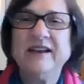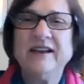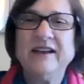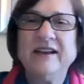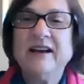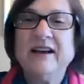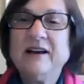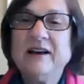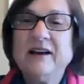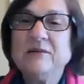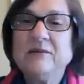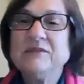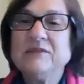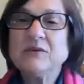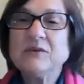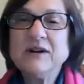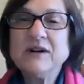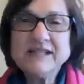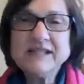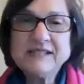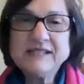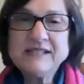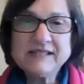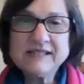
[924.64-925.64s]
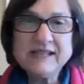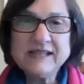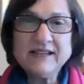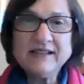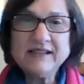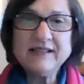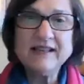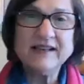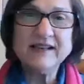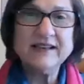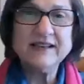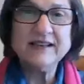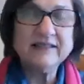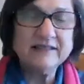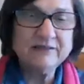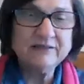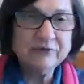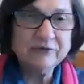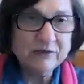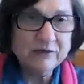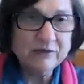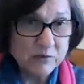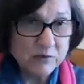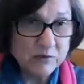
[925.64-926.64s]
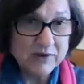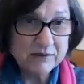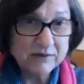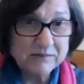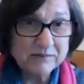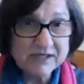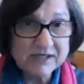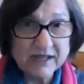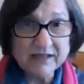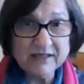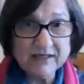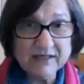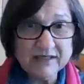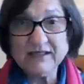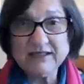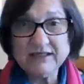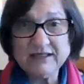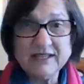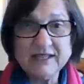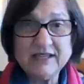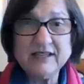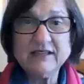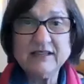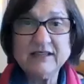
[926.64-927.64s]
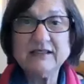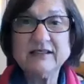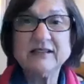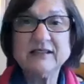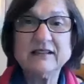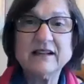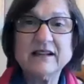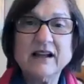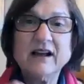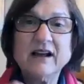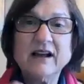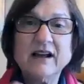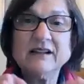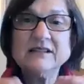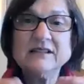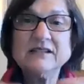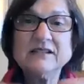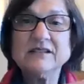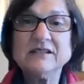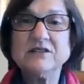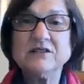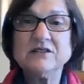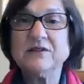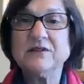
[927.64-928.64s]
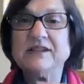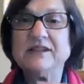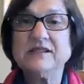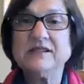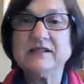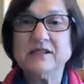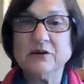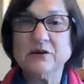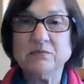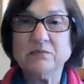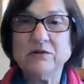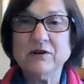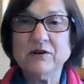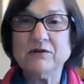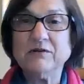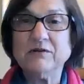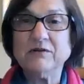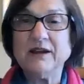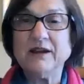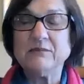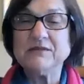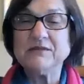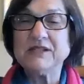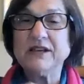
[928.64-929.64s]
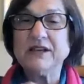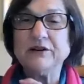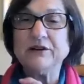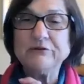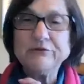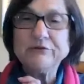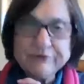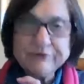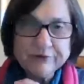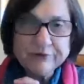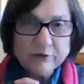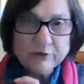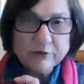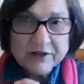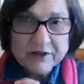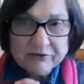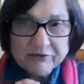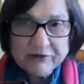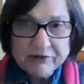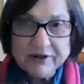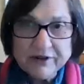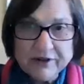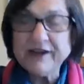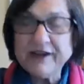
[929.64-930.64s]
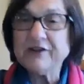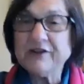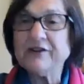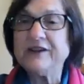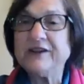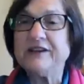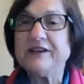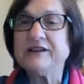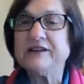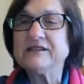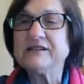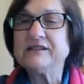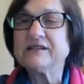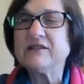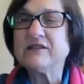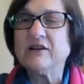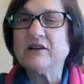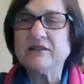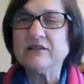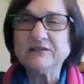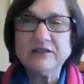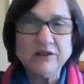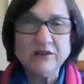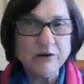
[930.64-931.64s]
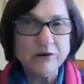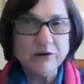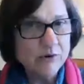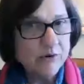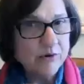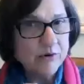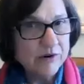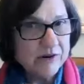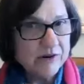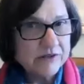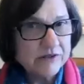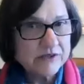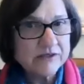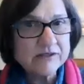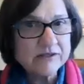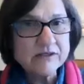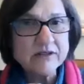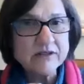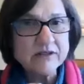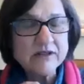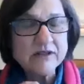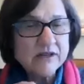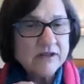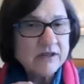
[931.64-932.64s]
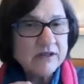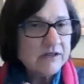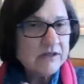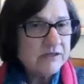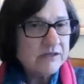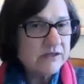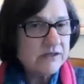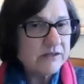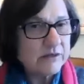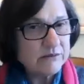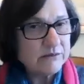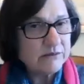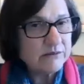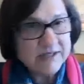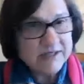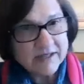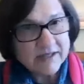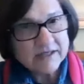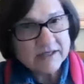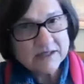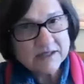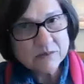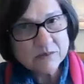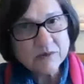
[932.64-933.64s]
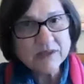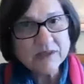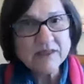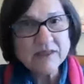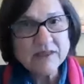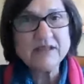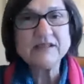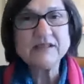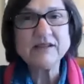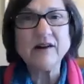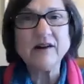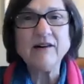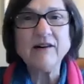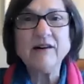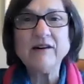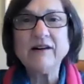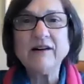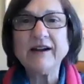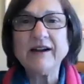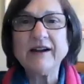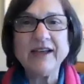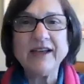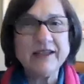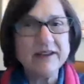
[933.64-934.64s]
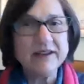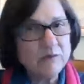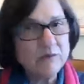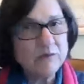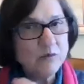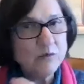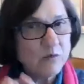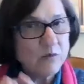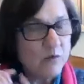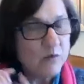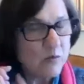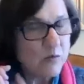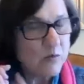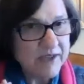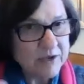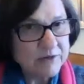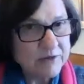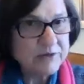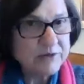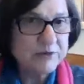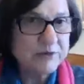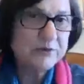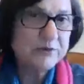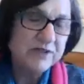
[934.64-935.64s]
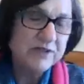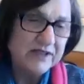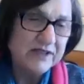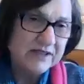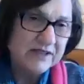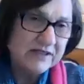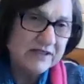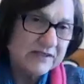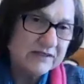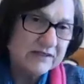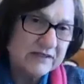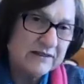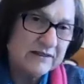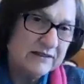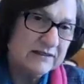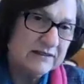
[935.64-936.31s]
Um, so I see that from the website that Tiyya concentrates their programs in four different areas called cohorts. So tell us what these are and why you do this.